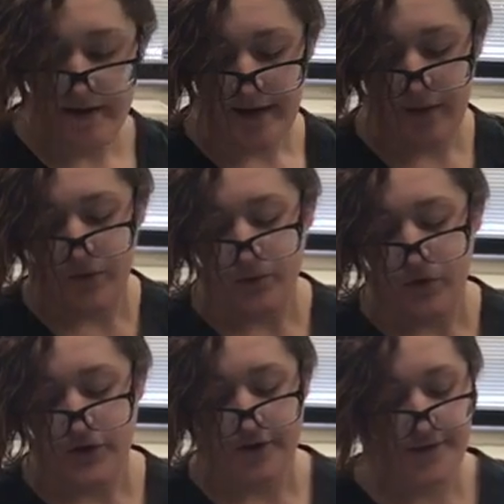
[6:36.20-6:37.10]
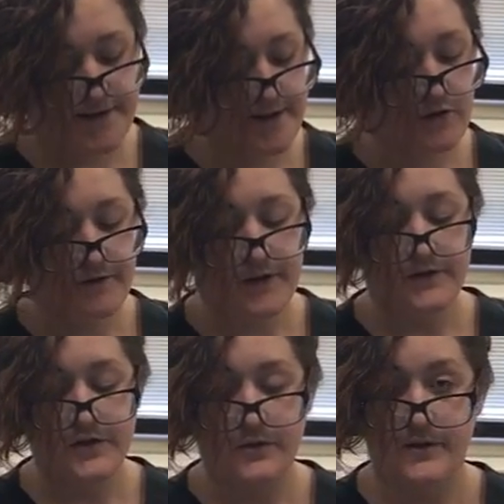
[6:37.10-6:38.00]
That one rolled off the sterile
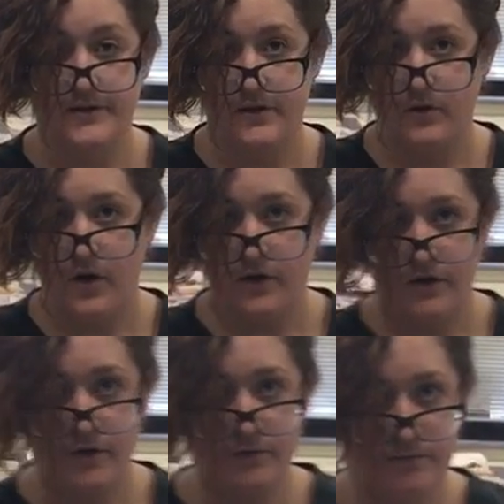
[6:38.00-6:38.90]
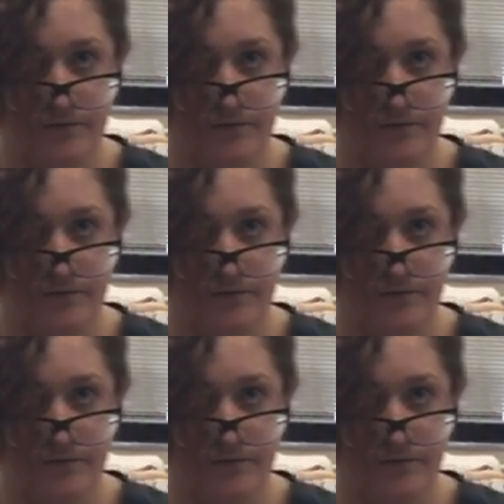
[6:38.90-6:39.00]
field, so it is no longer